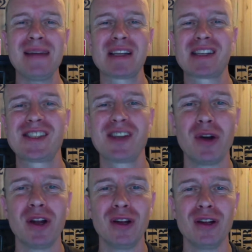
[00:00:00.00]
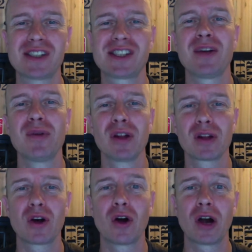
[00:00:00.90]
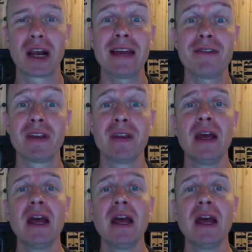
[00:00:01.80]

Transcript: is Cyriel Kortleven,